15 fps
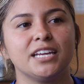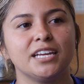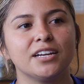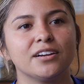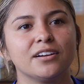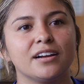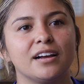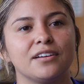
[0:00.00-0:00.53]

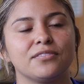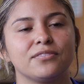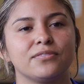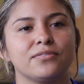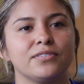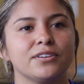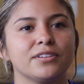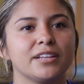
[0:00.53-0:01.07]
Here, I
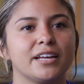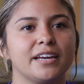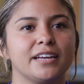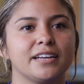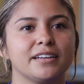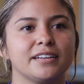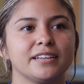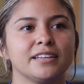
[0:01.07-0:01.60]
feel
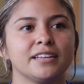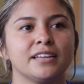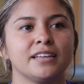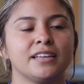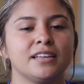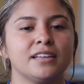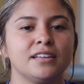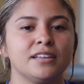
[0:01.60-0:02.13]
like
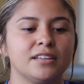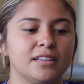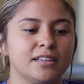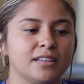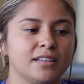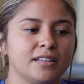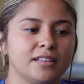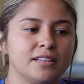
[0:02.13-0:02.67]

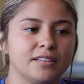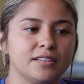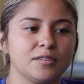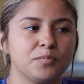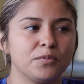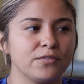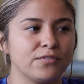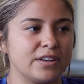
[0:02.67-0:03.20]

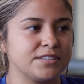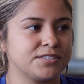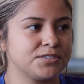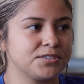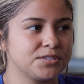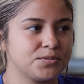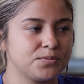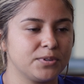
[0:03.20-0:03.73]
the
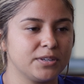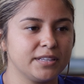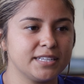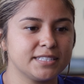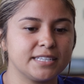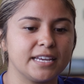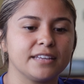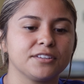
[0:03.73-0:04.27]
professors
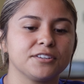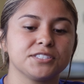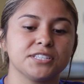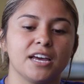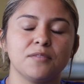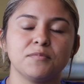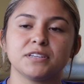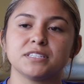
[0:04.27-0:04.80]
really take their
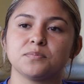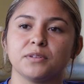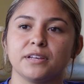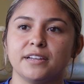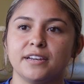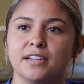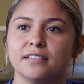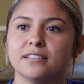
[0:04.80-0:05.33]
time
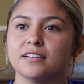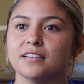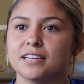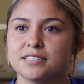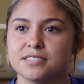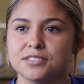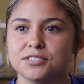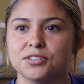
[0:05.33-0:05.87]
explaining the
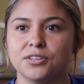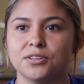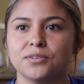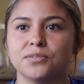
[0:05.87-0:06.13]
lesson to